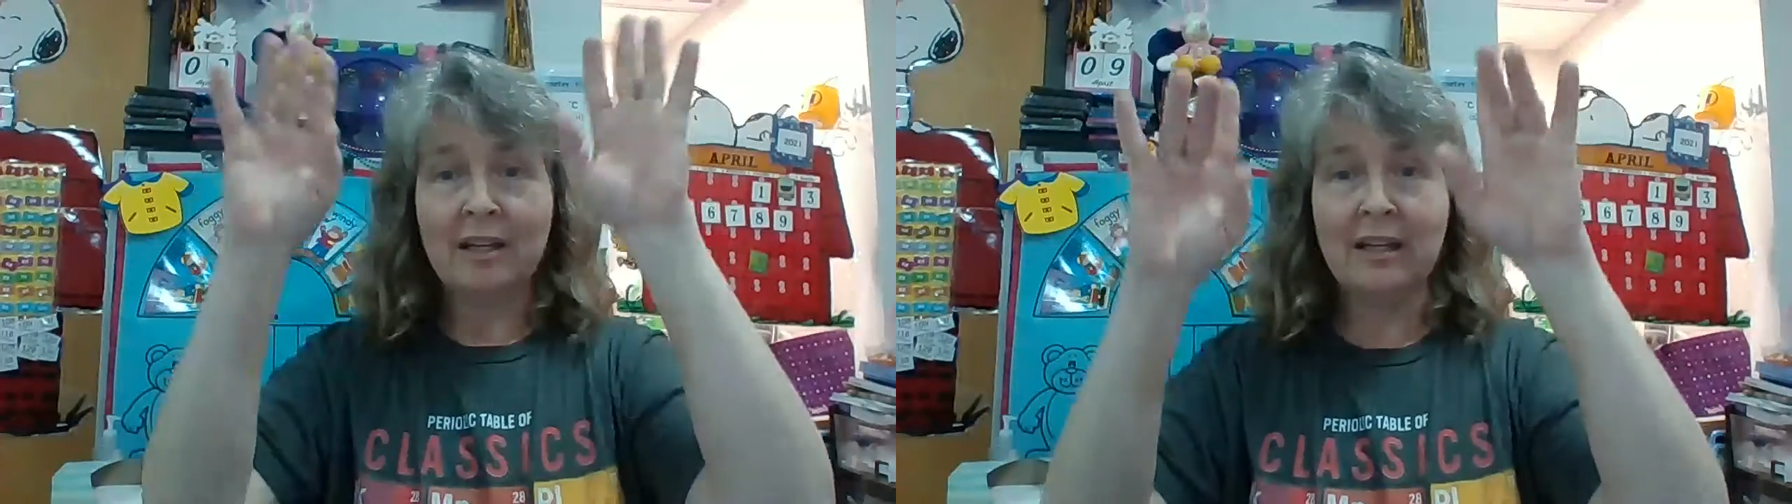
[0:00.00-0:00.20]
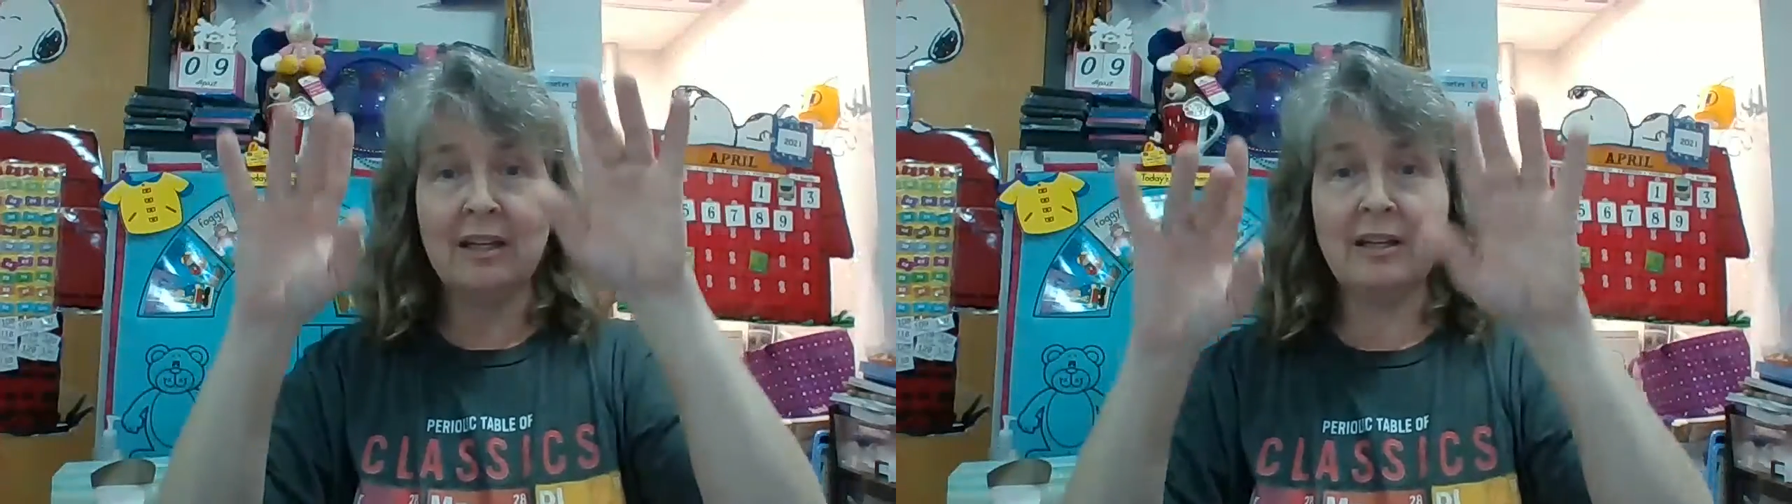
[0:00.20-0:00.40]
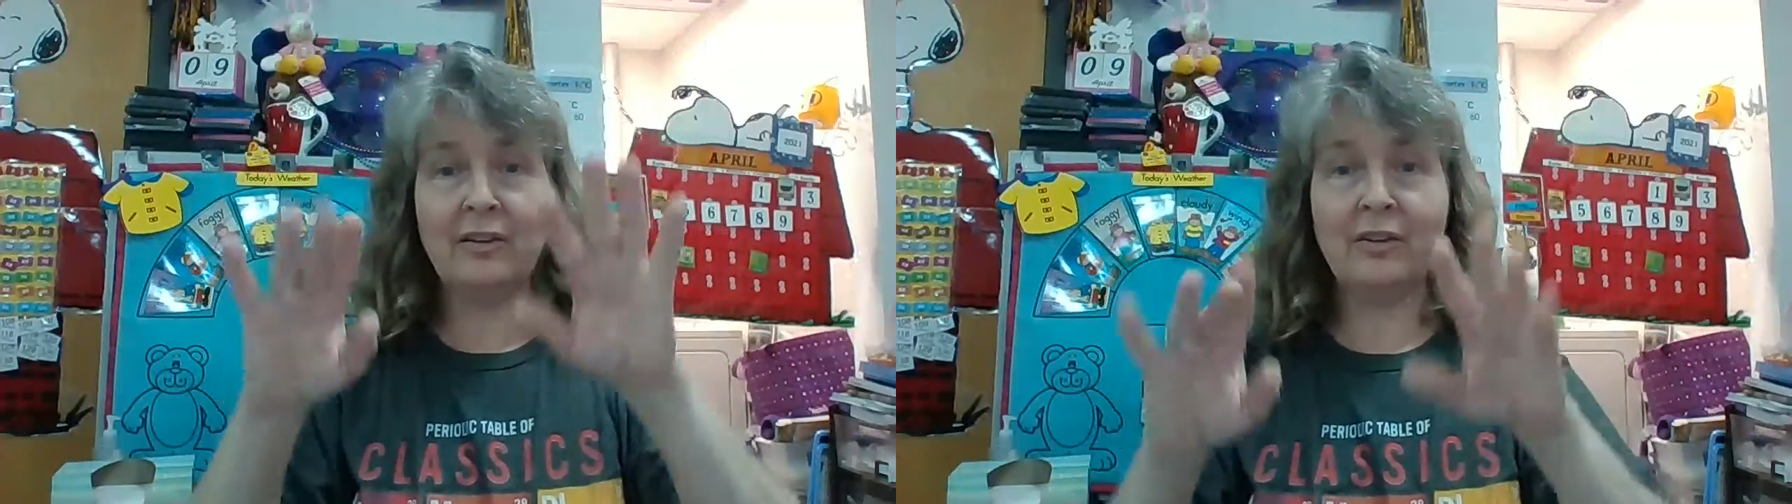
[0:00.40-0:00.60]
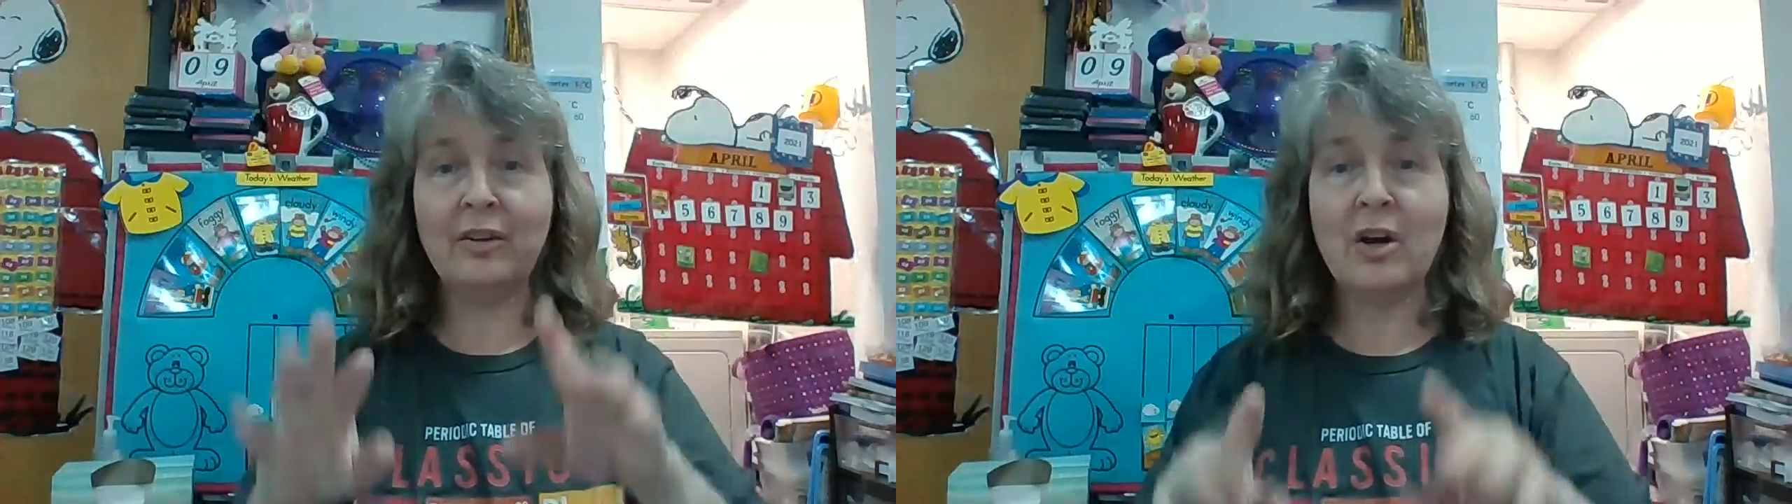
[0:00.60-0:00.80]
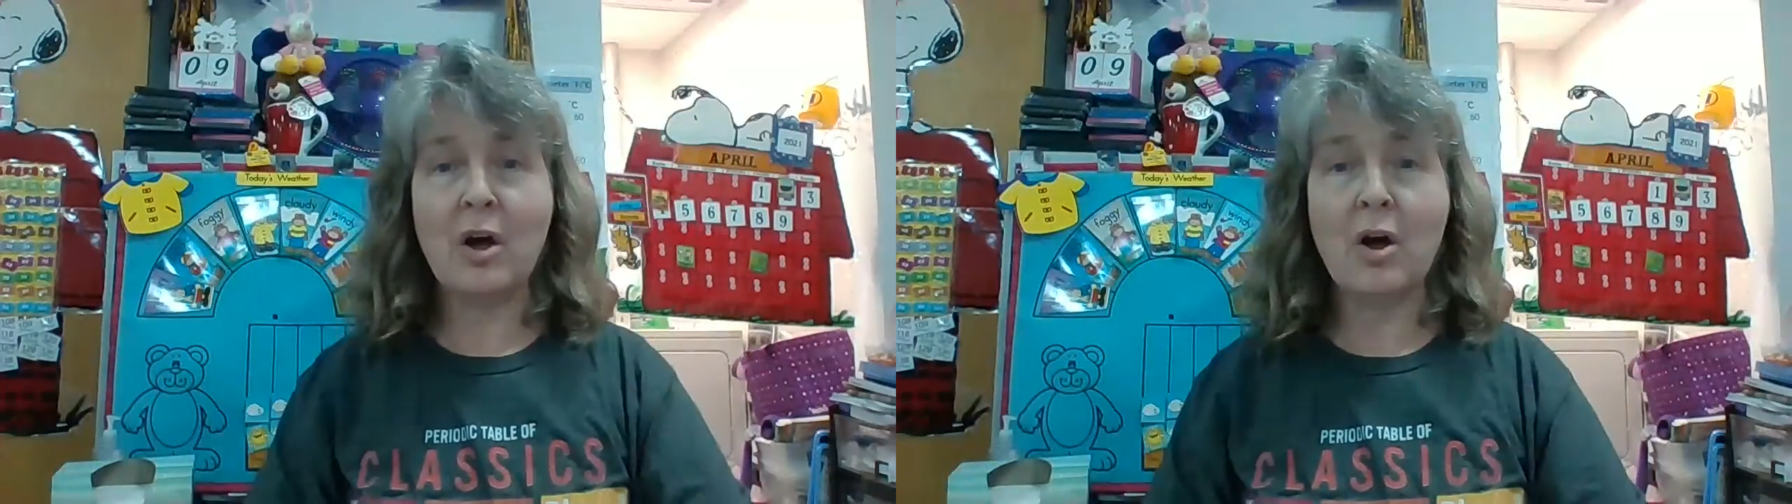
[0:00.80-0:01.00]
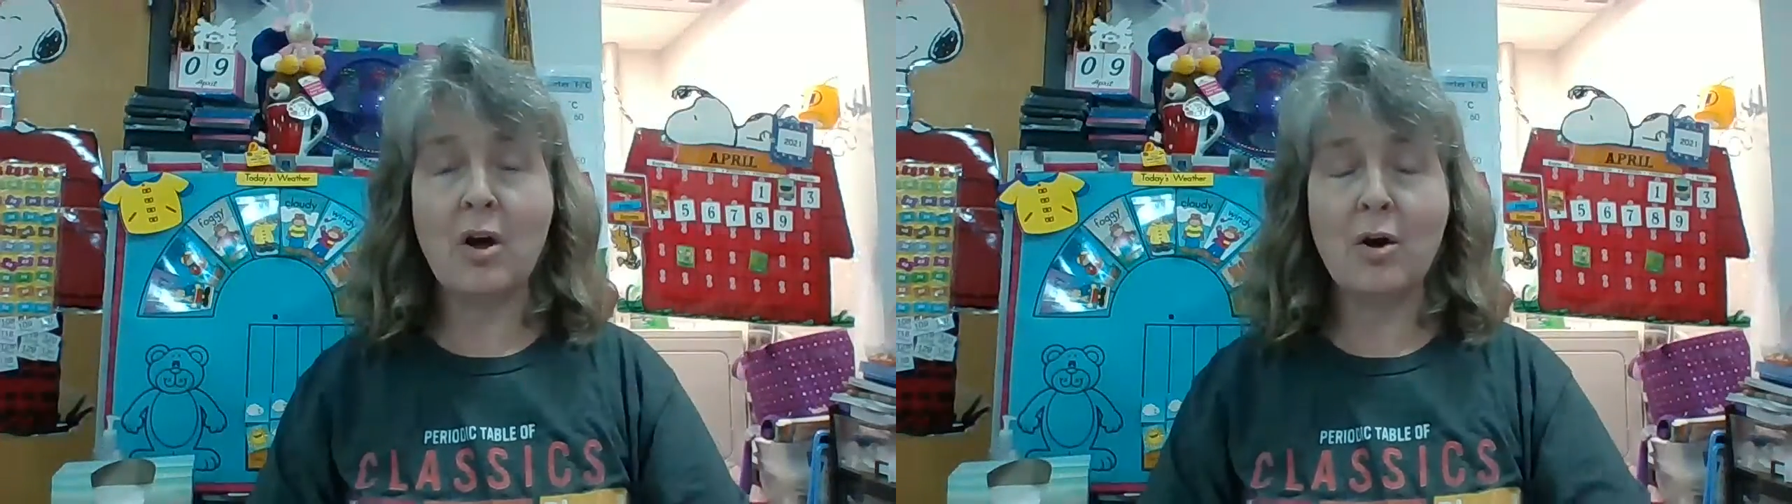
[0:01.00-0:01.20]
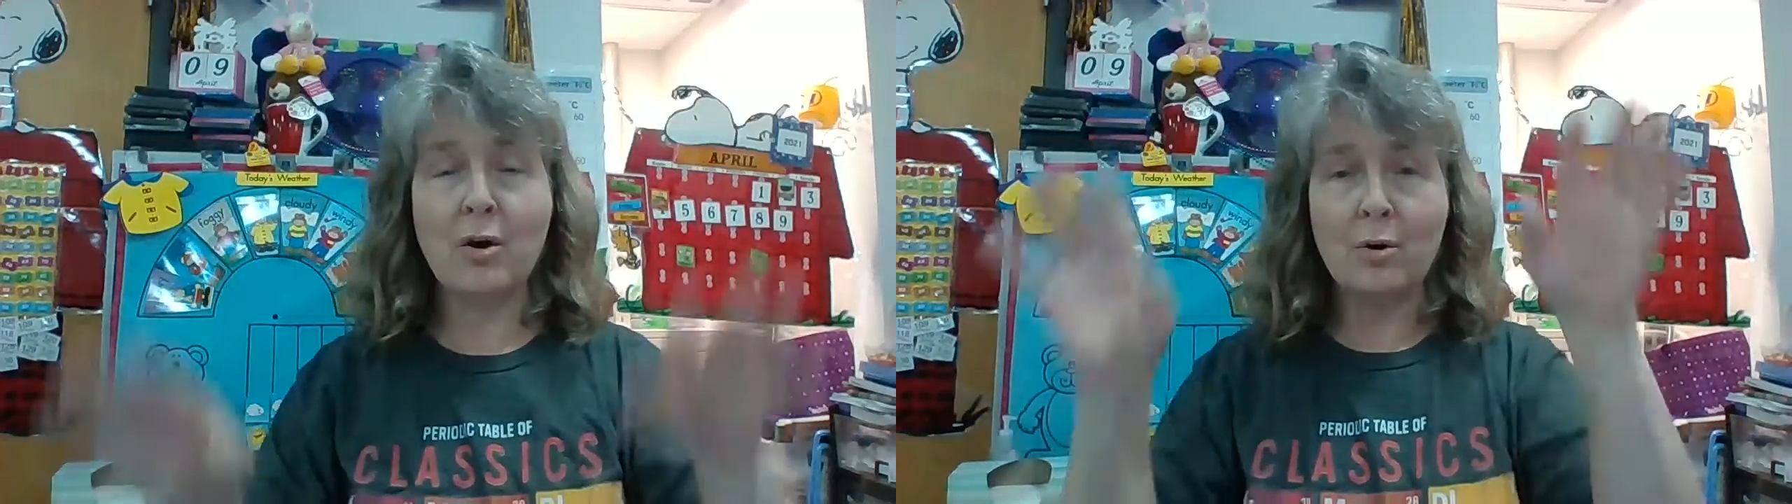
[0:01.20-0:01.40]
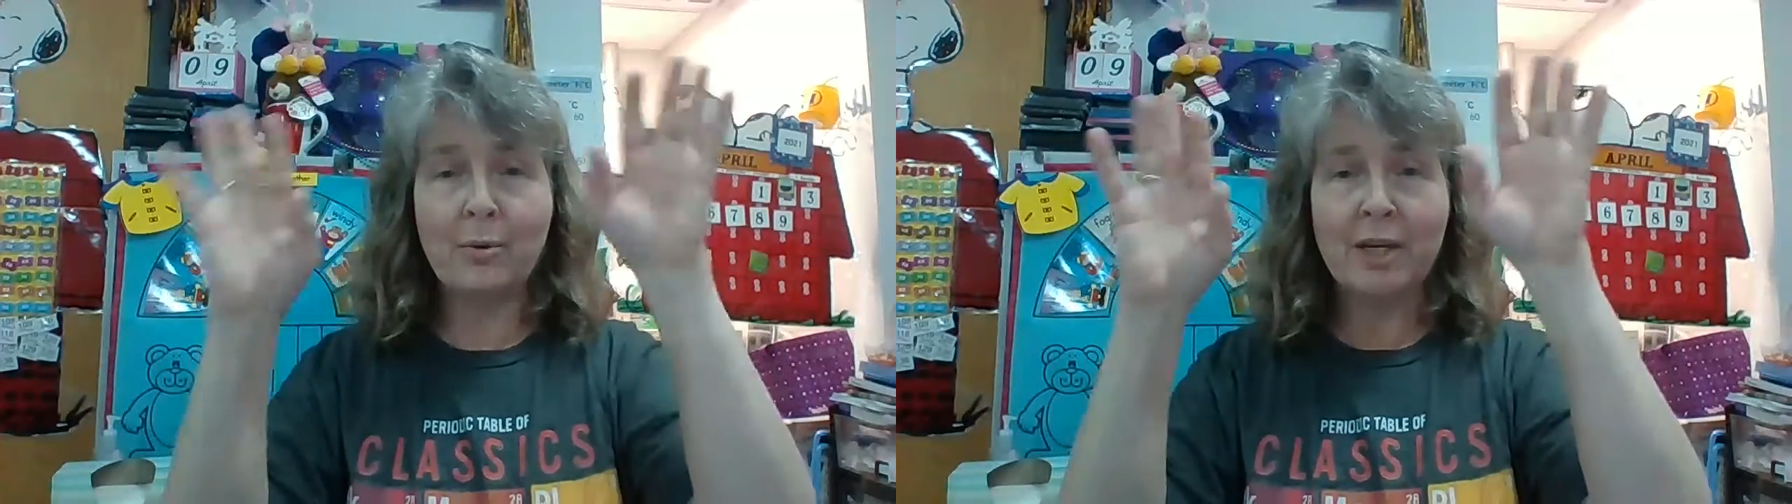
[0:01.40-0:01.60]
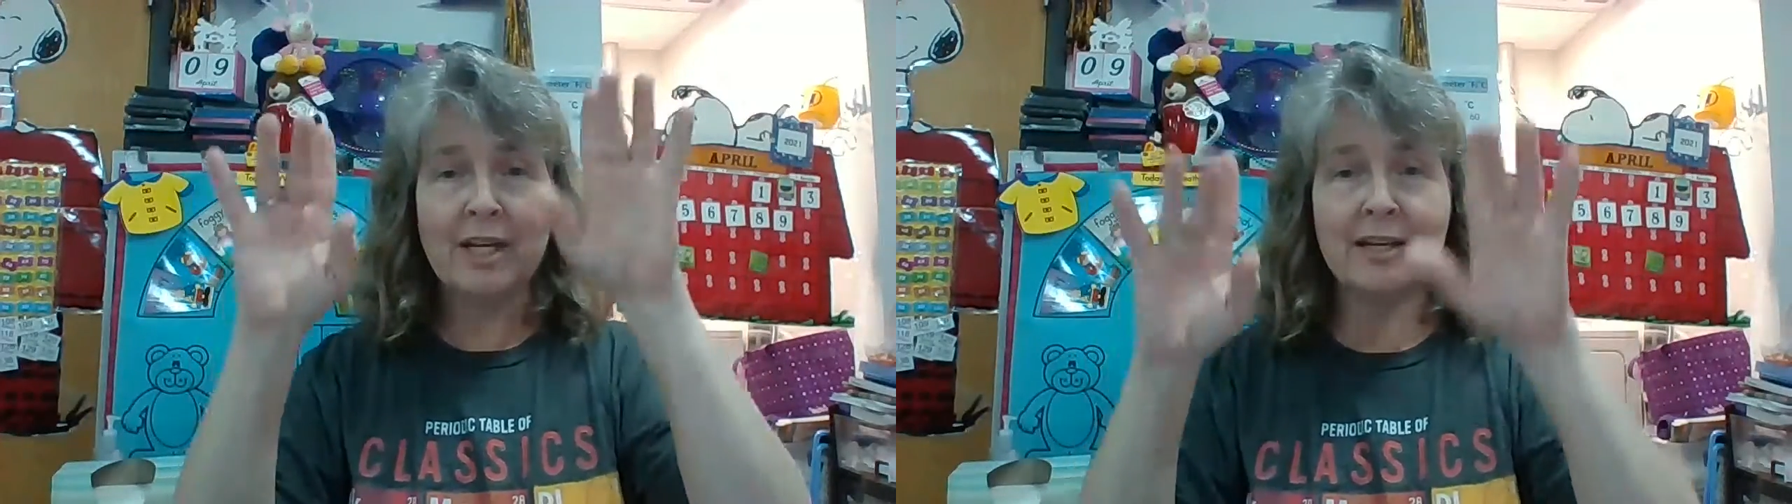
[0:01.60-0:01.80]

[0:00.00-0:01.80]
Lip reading: It is snowy